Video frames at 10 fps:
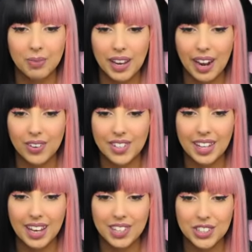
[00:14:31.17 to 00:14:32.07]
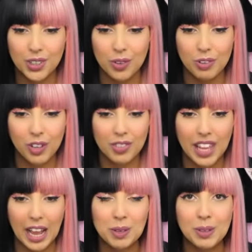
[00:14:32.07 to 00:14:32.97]
being out in nature with all of the
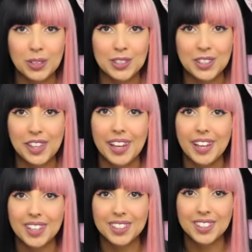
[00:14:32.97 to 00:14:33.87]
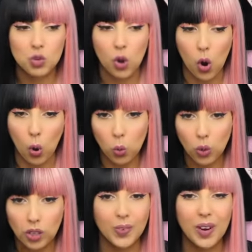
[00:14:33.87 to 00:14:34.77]
animals and things things.
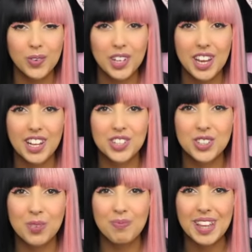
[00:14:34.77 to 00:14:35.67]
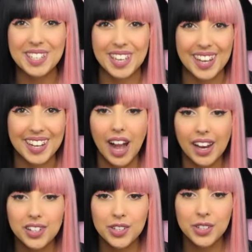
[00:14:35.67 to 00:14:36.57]
No. Why wouldn't he just admit it? And